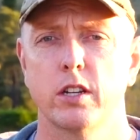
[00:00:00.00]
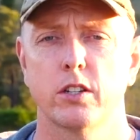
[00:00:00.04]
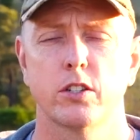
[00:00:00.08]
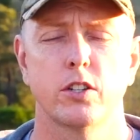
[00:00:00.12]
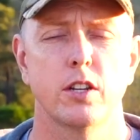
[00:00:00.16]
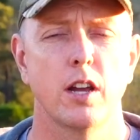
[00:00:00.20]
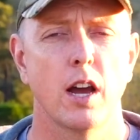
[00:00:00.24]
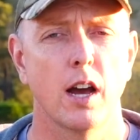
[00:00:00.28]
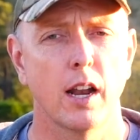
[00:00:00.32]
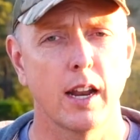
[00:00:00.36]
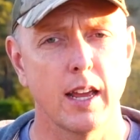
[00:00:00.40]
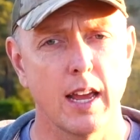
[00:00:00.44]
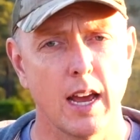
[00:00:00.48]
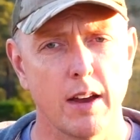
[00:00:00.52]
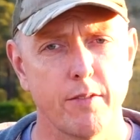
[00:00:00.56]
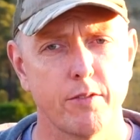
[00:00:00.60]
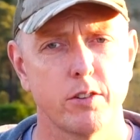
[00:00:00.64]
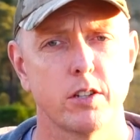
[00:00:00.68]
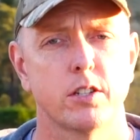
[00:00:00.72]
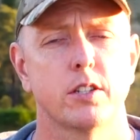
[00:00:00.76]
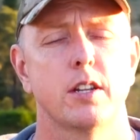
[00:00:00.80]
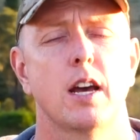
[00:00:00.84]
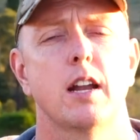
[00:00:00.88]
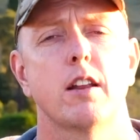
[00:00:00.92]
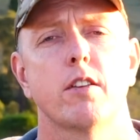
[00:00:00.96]
So you only have to
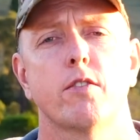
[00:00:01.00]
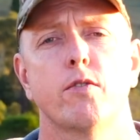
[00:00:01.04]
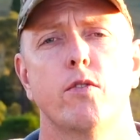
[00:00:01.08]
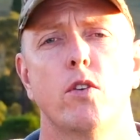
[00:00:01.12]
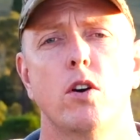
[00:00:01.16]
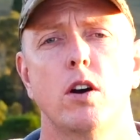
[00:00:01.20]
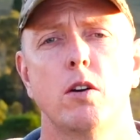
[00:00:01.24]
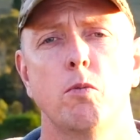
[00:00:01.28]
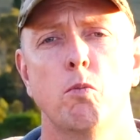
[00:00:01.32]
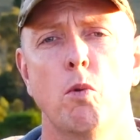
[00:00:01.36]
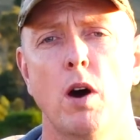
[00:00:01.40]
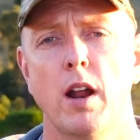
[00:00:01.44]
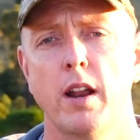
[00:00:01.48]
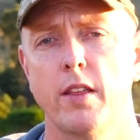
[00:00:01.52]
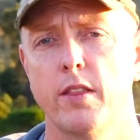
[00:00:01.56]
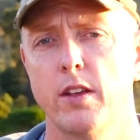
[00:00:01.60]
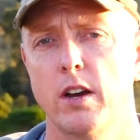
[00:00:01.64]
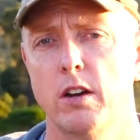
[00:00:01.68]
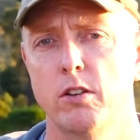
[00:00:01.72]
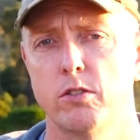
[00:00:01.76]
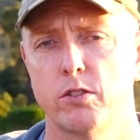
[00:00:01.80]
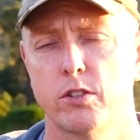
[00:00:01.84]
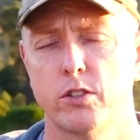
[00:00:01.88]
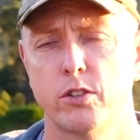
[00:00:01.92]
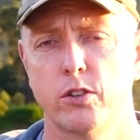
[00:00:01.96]
satisfy one of
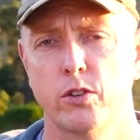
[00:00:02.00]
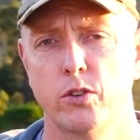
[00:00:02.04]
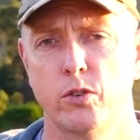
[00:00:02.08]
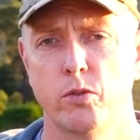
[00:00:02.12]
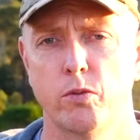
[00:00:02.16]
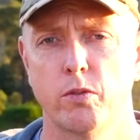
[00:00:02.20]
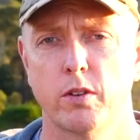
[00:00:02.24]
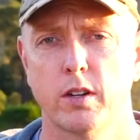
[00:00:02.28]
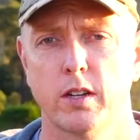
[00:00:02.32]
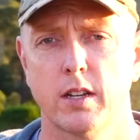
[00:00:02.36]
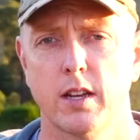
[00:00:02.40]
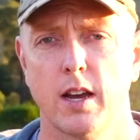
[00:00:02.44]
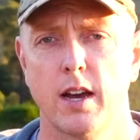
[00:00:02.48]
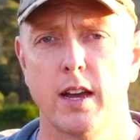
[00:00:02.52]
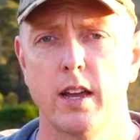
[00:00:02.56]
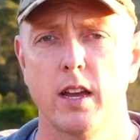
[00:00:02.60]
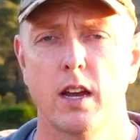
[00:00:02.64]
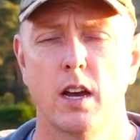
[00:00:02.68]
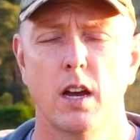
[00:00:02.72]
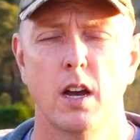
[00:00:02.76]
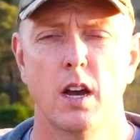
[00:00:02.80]
those two, okay?